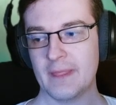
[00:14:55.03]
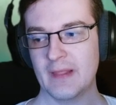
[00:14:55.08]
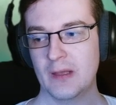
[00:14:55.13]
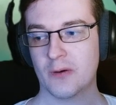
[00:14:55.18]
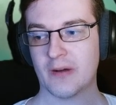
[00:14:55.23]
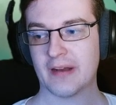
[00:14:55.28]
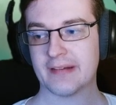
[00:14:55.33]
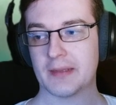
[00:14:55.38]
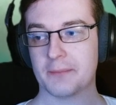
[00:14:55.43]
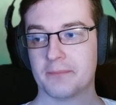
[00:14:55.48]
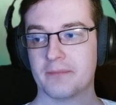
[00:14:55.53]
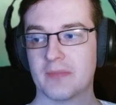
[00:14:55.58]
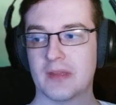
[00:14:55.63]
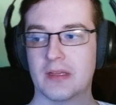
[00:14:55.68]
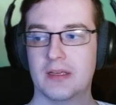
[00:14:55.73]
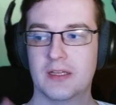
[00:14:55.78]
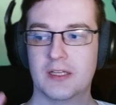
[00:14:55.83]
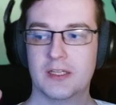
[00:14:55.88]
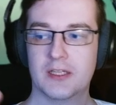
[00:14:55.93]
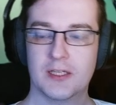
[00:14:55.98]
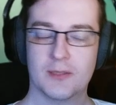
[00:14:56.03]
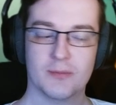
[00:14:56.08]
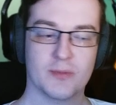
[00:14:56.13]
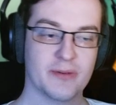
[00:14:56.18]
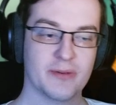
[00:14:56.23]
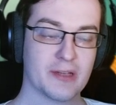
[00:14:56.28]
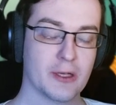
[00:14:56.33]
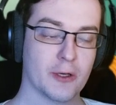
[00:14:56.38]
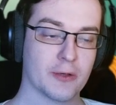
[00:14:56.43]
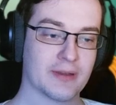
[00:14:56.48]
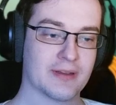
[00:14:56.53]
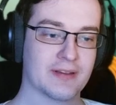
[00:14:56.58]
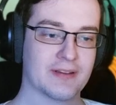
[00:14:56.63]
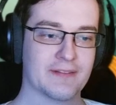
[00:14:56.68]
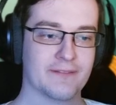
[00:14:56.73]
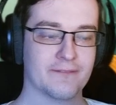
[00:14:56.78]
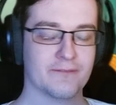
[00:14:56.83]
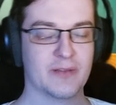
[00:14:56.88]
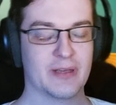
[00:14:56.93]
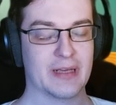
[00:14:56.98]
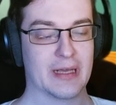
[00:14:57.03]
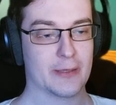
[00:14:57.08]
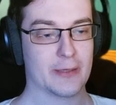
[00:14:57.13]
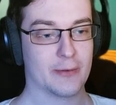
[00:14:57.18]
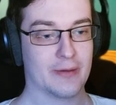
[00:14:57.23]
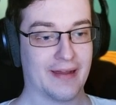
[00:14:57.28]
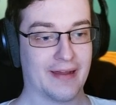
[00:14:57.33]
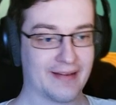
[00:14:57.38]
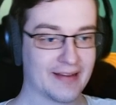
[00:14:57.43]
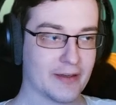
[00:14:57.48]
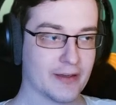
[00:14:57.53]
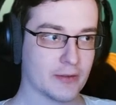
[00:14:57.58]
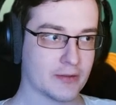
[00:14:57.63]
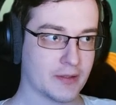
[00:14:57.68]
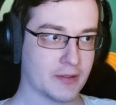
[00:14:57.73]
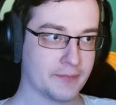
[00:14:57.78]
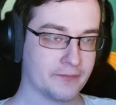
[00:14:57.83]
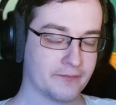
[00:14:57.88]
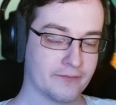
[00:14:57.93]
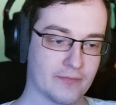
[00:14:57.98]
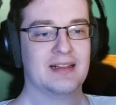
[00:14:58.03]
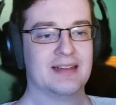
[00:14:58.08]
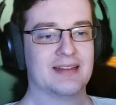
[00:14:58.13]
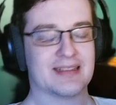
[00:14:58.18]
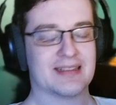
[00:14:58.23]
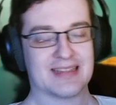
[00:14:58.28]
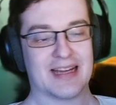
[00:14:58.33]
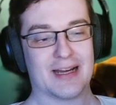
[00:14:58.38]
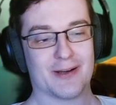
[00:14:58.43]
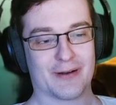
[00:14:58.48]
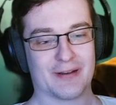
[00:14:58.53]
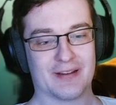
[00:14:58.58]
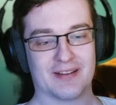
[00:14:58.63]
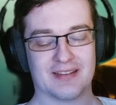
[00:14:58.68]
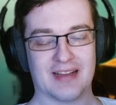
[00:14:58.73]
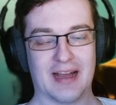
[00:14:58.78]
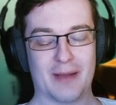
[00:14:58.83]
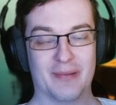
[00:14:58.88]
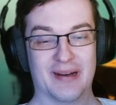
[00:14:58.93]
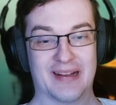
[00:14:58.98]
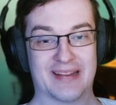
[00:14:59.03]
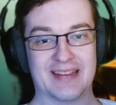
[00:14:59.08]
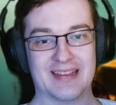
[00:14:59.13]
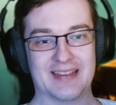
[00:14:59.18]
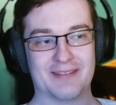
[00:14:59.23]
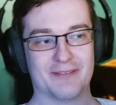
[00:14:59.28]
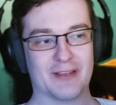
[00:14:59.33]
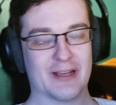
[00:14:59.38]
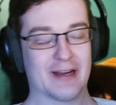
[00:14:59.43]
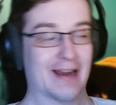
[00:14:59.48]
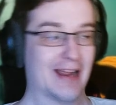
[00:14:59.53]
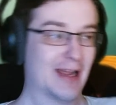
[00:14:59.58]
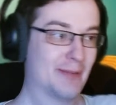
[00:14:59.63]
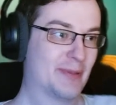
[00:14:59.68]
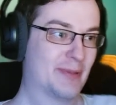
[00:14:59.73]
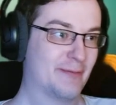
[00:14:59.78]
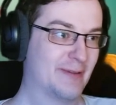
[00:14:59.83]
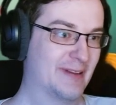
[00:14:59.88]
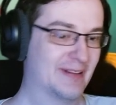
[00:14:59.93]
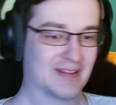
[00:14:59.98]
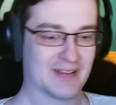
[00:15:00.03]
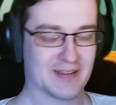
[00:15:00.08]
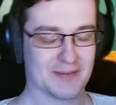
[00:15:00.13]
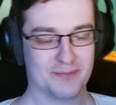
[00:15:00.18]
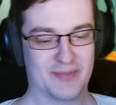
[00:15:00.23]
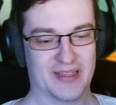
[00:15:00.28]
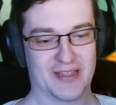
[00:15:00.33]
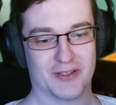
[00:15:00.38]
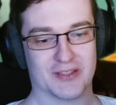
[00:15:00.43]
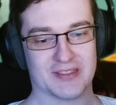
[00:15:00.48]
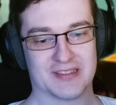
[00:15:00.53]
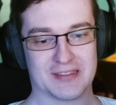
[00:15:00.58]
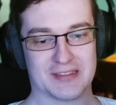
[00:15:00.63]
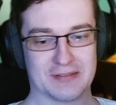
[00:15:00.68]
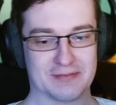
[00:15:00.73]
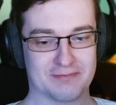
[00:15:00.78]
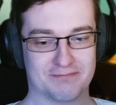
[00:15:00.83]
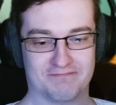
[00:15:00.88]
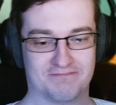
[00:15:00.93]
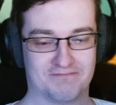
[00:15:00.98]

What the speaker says: Alrighty, Moving on, we have Regrowth. That's our ability we are happy with because